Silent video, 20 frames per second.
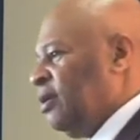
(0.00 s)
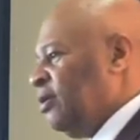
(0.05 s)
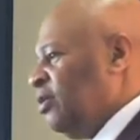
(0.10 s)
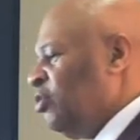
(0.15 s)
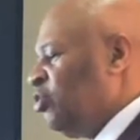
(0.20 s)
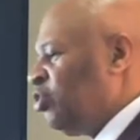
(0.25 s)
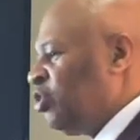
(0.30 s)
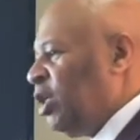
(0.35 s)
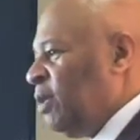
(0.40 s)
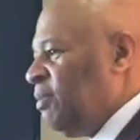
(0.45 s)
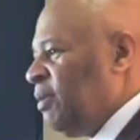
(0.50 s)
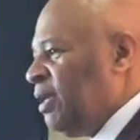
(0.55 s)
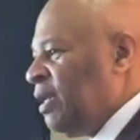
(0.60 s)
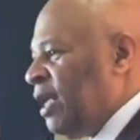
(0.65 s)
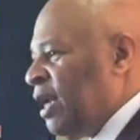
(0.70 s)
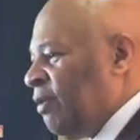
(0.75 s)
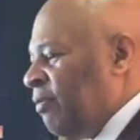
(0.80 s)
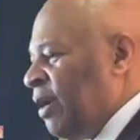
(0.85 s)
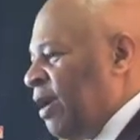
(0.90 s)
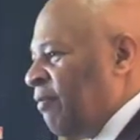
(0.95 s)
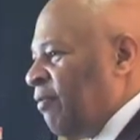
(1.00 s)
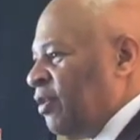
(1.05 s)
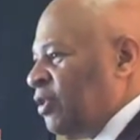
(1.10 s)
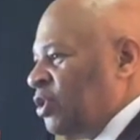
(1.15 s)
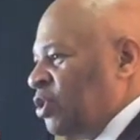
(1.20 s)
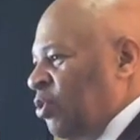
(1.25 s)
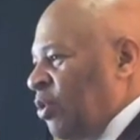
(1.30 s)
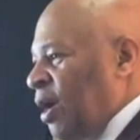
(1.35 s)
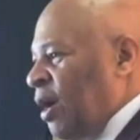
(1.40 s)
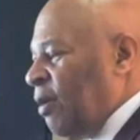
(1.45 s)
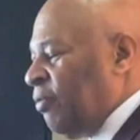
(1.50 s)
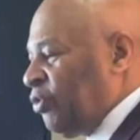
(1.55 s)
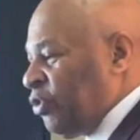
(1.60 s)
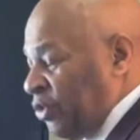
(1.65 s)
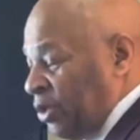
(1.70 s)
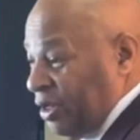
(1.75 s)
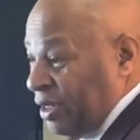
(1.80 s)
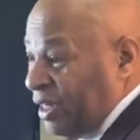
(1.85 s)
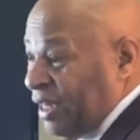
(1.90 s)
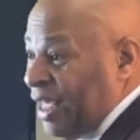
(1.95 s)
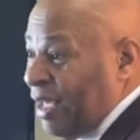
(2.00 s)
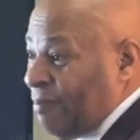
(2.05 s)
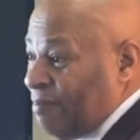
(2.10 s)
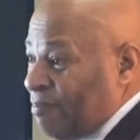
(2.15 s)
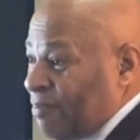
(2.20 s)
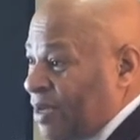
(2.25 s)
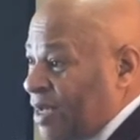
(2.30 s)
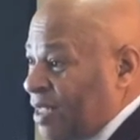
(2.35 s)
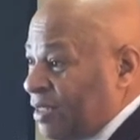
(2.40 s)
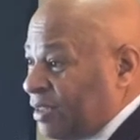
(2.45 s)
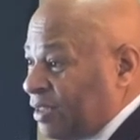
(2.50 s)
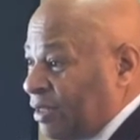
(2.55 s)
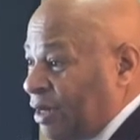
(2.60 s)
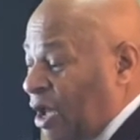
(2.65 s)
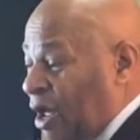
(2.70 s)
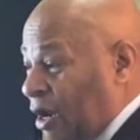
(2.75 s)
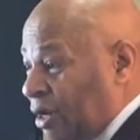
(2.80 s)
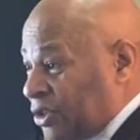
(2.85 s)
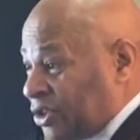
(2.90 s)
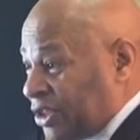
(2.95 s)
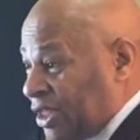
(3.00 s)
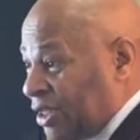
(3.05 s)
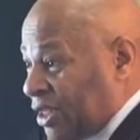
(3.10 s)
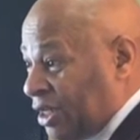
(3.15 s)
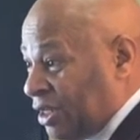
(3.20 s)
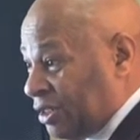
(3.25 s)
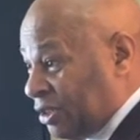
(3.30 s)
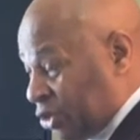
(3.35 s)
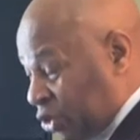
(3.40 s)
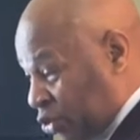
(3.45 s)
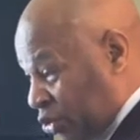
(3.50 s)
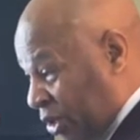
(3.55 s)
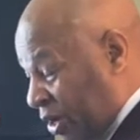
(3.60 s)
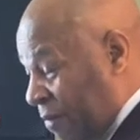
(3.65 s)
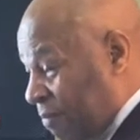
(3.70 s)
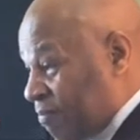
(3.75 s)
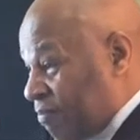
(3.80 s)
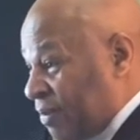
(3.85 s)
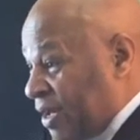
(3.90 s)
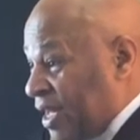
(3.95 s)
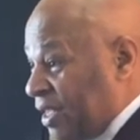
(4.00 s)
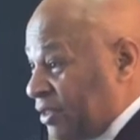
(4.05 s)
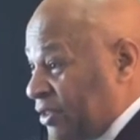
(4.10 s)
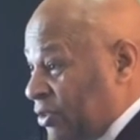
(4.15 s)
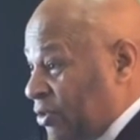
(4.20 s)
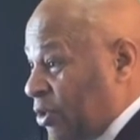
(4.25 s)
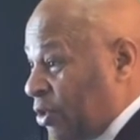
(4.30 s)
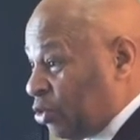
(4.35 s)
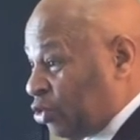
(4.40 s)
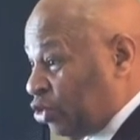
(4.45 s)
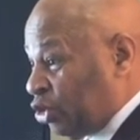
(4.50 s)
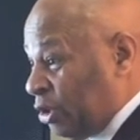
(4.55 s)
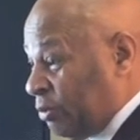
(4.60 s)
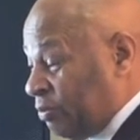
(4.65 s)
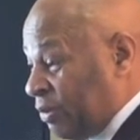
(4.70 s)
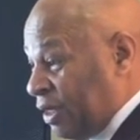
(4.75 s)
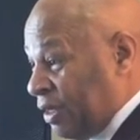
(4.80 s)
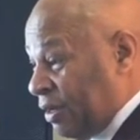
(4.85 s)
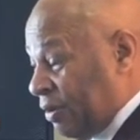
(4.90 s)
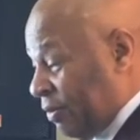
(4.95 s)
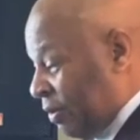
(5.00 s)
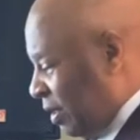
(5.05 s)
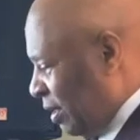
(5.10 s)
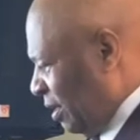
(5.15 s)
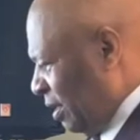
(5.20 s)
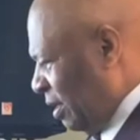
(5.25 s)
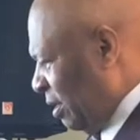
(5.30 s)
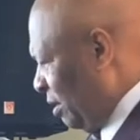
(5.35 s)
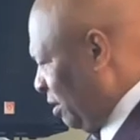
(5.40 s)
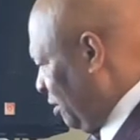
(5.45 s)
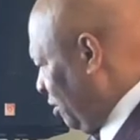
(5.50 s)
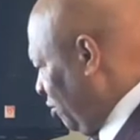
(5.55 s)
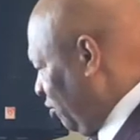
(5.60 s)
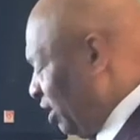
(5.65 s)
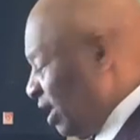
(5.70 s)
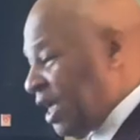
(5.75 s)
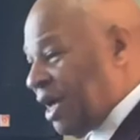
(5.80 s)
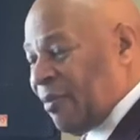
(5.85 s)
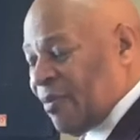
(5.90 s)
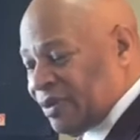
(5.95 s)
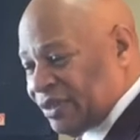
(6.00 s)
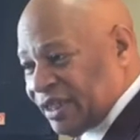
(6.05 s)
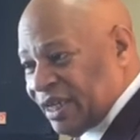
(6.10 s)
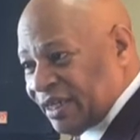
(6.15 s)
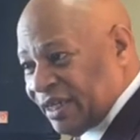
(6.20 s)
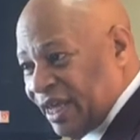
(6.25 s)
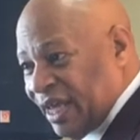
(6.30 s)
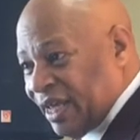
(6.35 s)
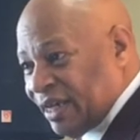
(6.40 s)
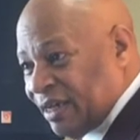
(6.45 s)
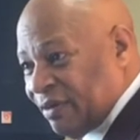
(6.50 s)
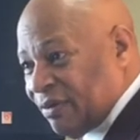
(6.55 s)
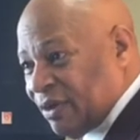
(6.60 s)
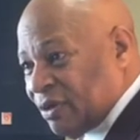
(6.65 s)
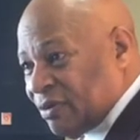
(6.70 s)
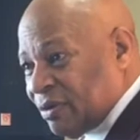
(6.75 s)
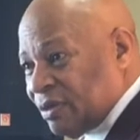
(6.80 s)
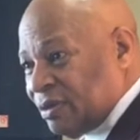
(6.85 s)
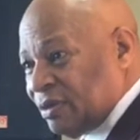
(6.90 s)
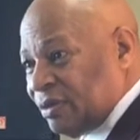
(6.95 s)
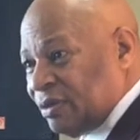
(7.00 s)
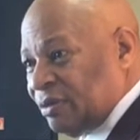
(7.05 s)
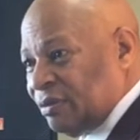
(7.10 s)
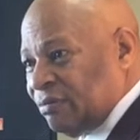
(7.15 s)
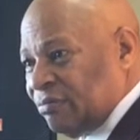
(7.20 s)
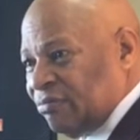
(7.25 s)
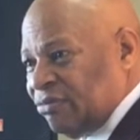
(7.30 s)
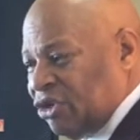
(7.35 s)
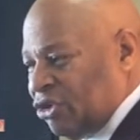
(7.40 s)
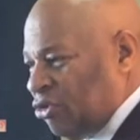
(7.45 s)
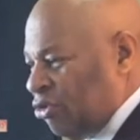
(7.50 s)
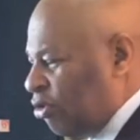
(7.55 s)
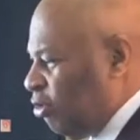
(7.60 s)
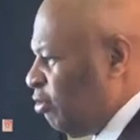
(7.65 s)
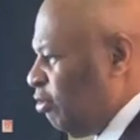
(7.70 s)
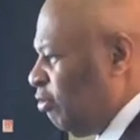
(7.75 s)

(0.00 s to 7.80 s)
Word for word: You treat me that way for 12, 3, 11 months, and all of a sudden, the 12th month, you're going to treat me little. you think I want that candy yours? No